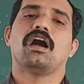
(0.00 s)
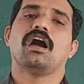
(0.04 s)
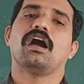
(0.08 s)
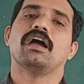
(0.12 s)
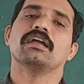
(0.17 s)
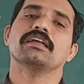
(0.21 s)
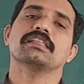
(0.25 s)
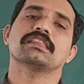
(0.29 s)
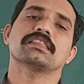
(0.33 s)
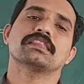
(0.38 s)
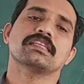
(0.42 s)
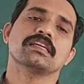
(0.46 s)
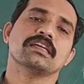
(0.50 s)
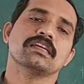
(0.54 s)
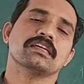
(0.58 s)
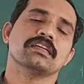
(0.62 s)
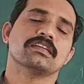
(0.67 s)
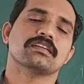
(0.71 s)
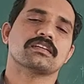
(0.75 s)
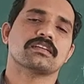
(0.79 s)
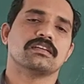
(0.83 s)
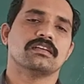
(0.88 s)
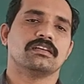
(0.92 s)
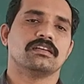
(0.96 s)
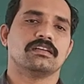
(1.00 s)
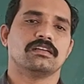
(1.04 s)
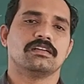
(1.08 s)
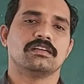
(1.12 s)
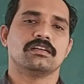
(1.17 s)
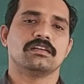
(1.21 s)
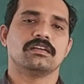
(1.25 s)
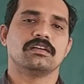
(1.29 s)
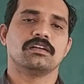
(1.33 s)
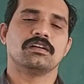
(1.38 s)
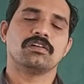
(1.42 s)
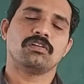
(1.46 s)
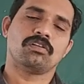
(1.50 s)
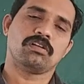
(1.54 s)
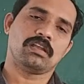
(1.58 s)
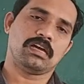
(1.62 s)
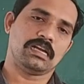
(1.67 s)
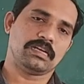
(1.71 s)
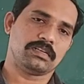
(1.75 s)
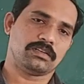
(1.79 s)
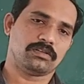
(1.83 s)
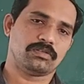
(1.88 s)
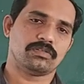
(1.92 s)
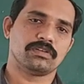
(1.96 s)
I think all
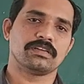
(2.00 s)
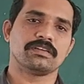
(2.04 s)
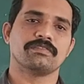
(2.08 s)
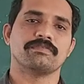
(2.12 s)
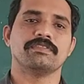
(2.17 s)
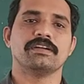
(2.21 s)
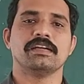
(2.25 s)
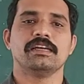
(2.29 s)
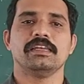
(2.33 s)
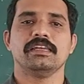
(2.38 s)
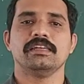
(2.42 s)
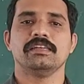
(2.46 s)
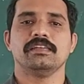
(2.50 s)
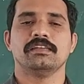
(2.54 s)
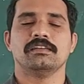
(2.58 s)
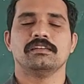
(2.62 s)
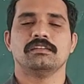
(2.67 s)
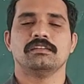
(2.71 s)
are doing well.